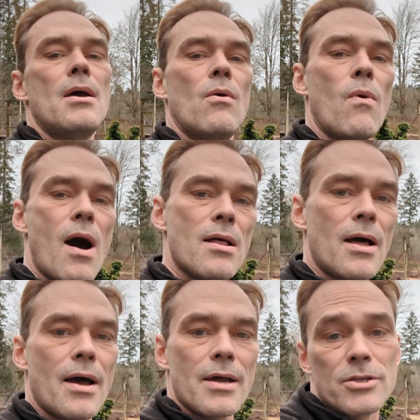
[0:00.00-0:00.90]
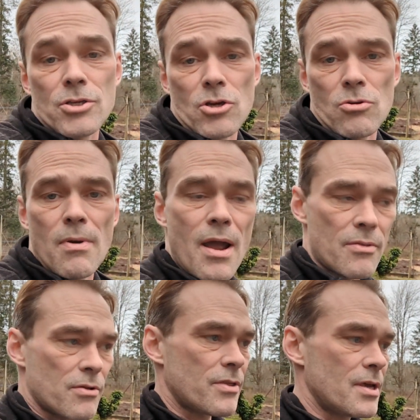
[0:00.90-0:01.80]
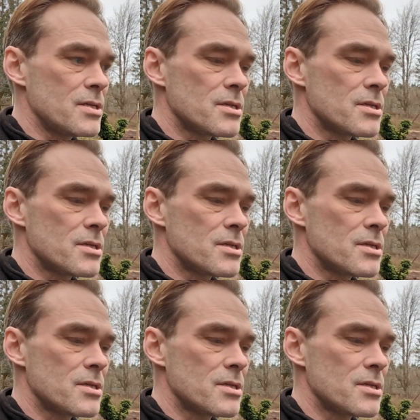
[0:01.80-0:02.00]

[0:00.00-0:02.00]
while I do my other things.